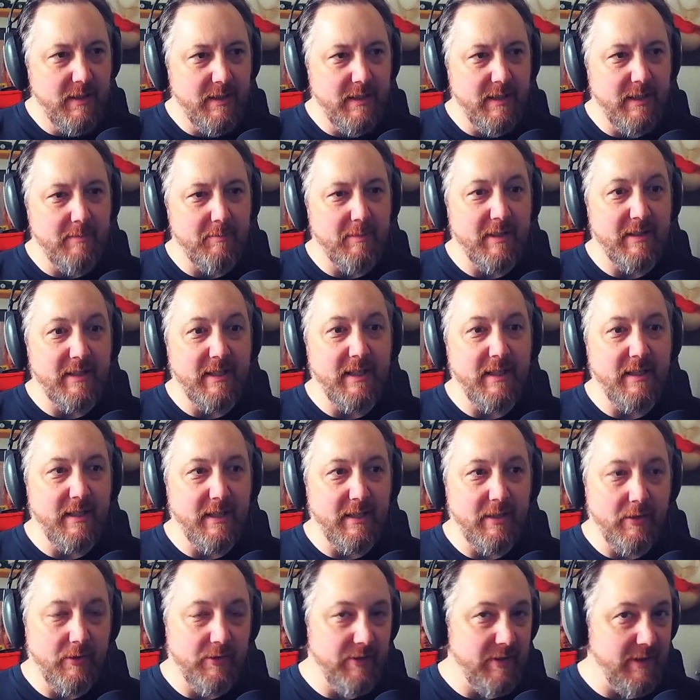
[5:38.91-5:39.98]
but then it
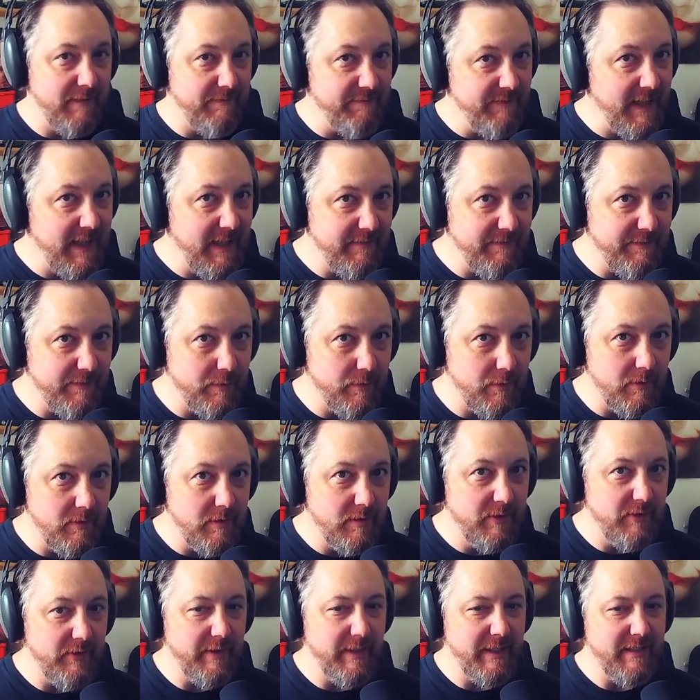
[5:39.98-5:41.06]
goes into 5/4.
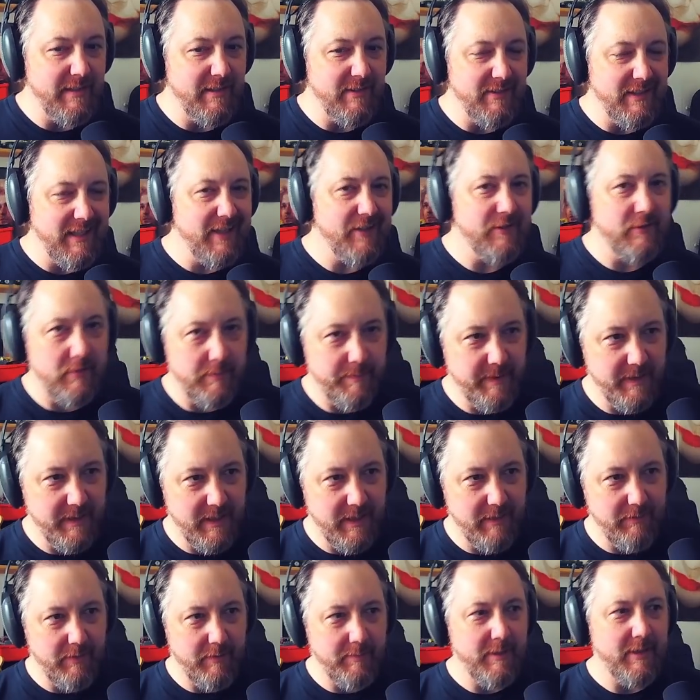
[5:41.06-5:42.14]
So you get this extra beat
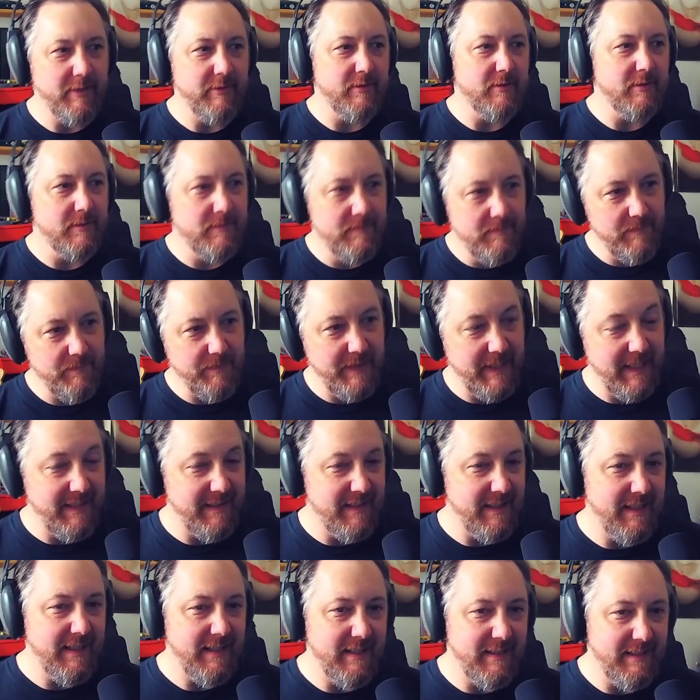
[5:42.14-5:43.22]
every measure. And
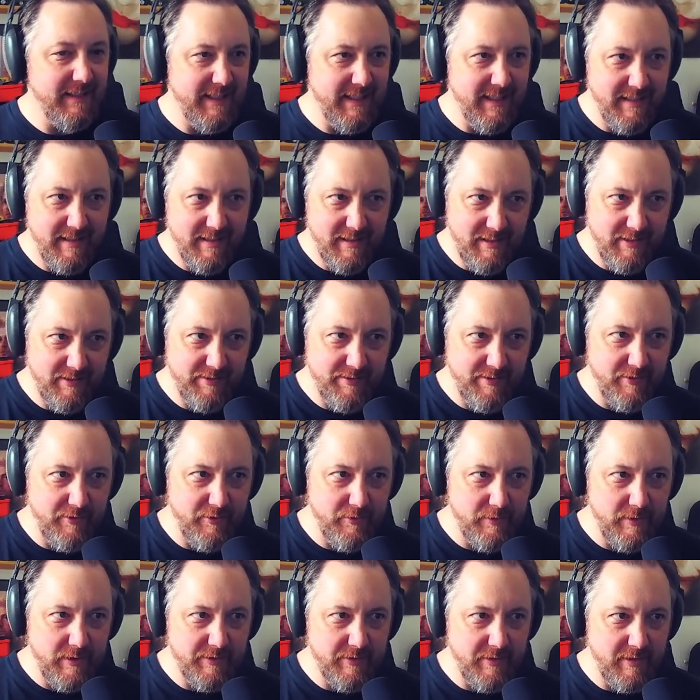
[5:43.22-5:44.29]
then at the end of this little
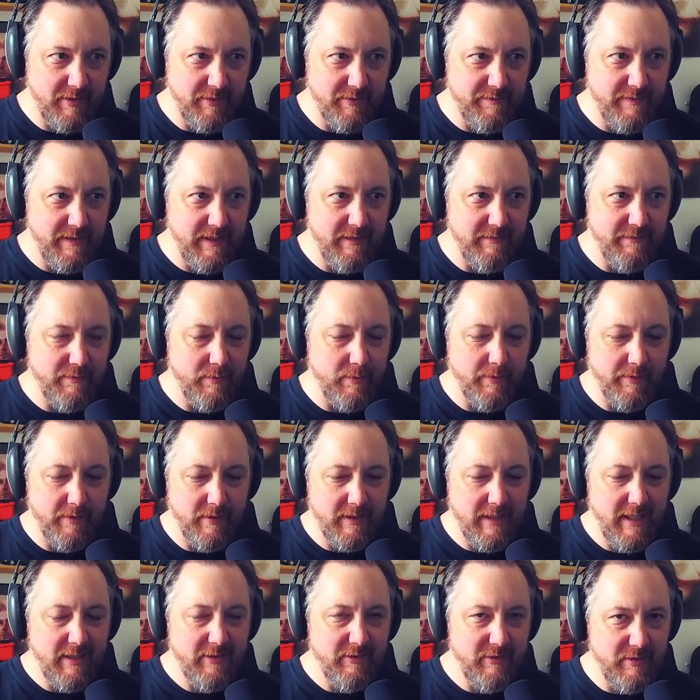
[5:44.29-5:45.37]
stretch of this 5/4, the
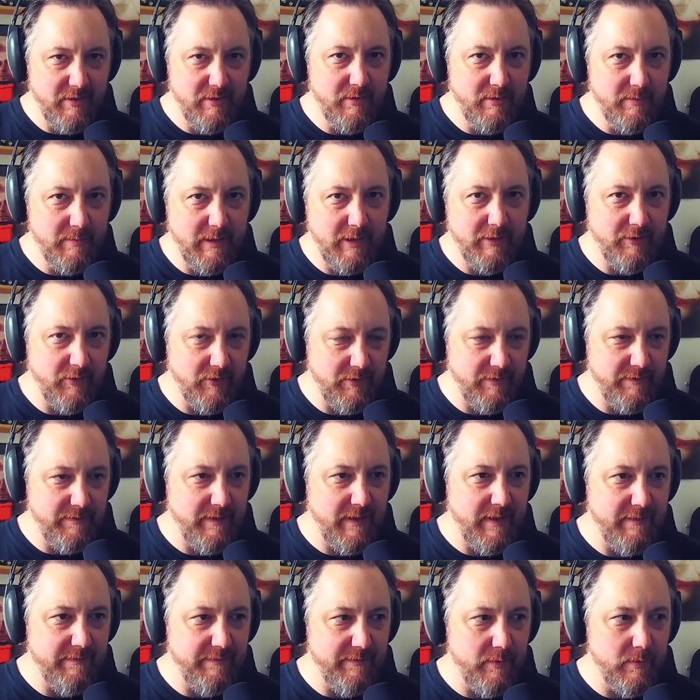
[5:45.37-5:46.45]
last 2 measures of
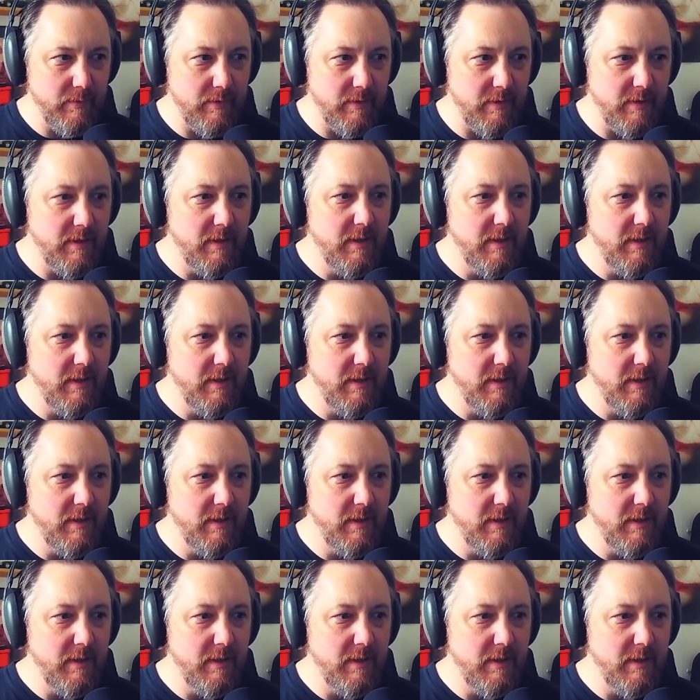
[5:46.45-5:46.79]
5/4,